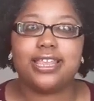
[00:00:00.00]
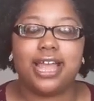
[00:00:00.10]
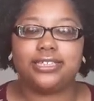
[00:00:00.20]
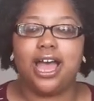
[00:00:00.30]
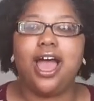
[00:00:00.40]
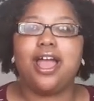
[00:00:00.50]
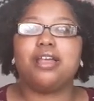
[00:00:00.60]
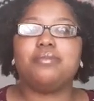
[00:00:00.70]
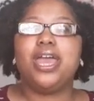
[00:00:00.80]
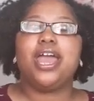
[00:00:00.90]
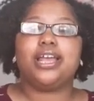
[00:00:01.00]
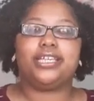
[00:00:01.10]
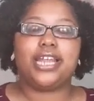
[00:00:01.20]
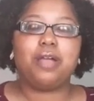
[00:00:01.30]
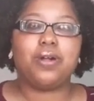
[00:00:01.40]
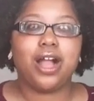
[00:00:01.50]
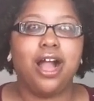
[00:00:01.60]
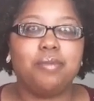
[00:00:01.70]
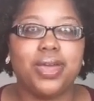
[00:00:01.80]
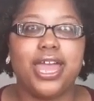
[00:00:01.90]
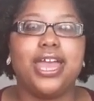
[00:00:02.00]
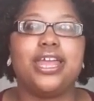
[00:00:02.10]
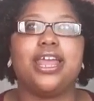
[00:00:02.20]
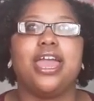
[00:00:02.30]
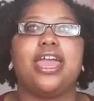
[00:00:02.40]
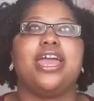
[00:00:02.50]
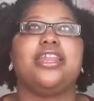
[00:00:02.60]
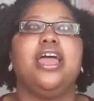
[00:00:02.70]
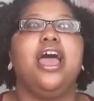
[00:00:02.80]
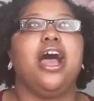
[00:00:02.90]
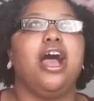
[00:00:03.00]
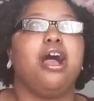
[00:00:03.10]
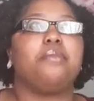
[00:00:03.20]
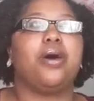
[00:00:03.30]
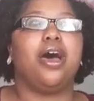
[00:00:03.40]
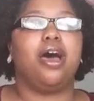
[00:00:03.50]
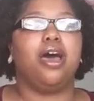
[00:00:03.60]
at that time, is that they would come in in um,